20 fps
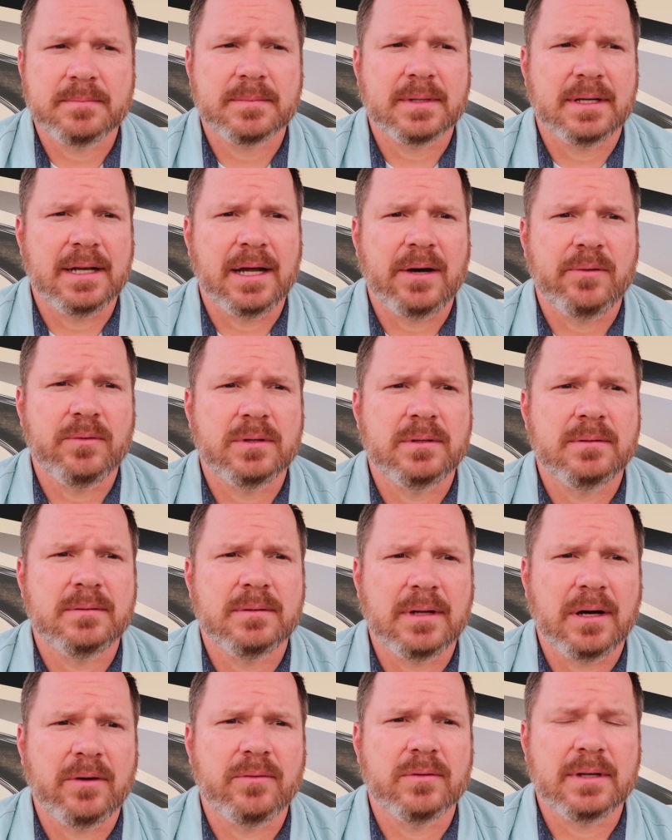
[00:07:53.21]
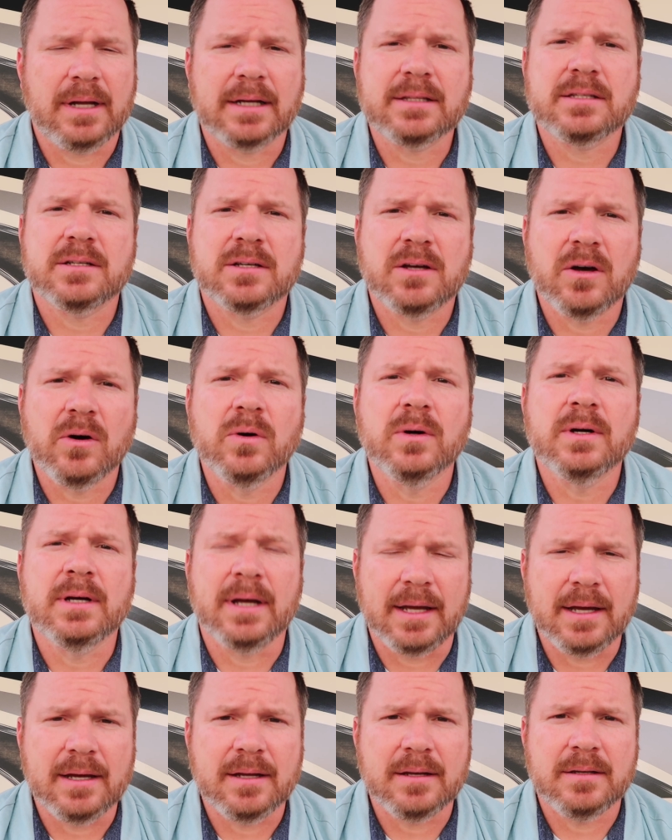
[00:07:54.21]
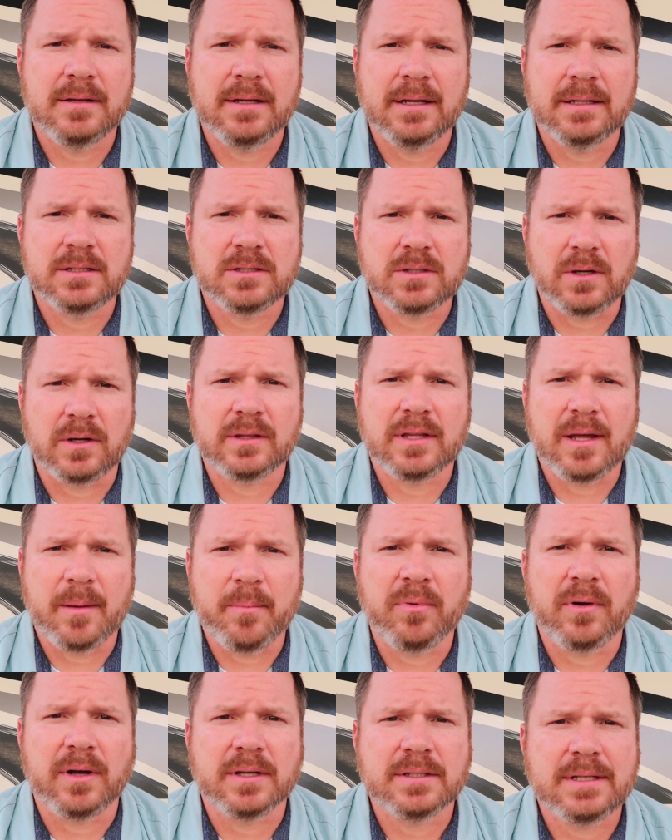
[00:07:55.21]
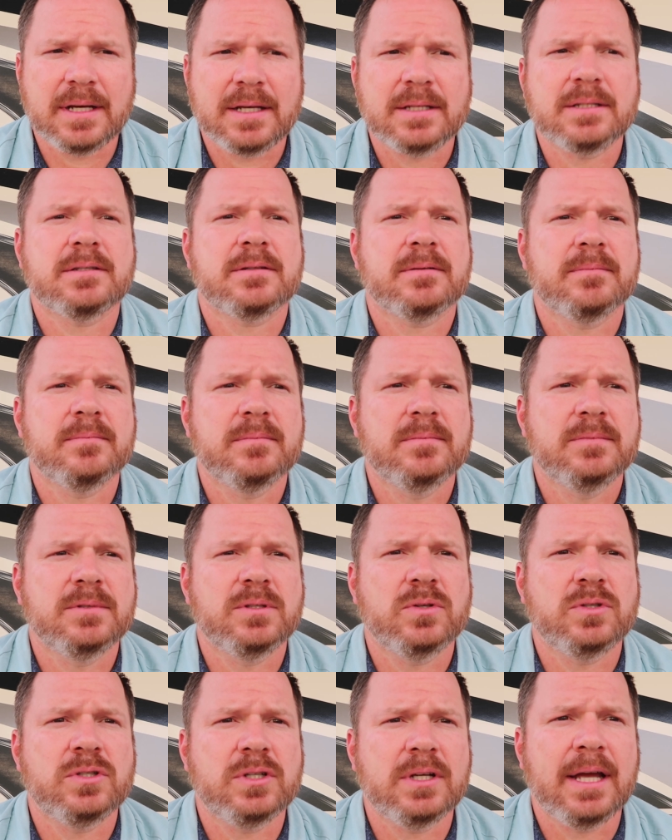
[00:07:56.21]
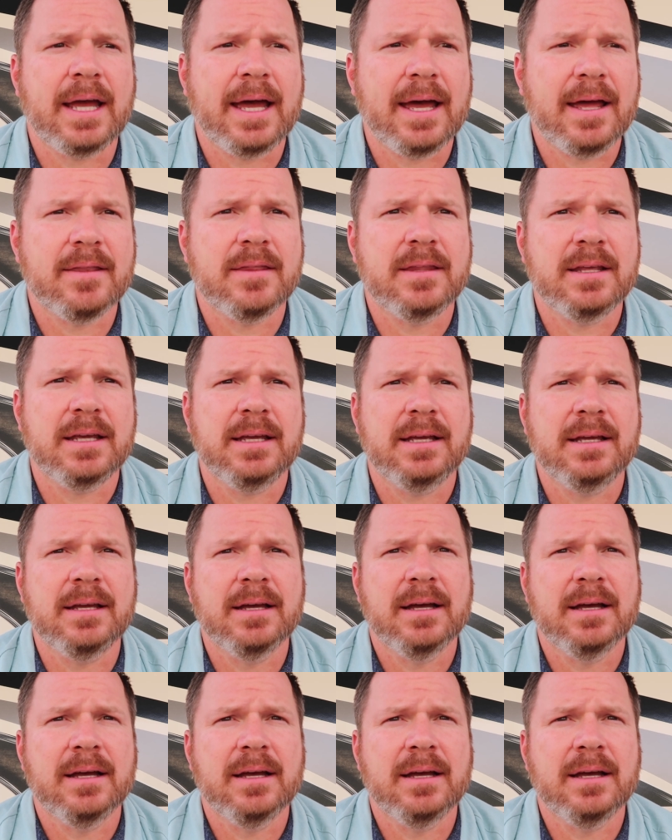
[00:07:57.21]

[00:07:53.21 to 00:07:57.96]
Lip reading: and I would like to go ahead and start that process. So she had the